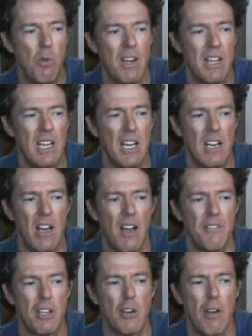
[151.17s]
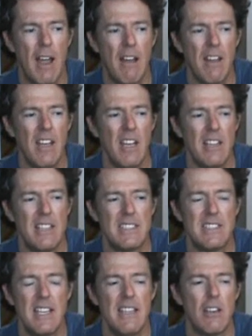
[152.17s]
You want to cut off the ground,
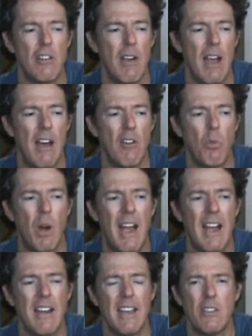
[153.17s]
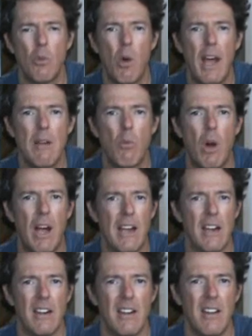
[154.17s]
let's say the ground wire and the white
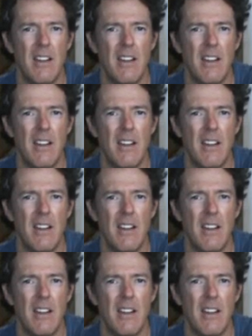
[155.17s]
wire.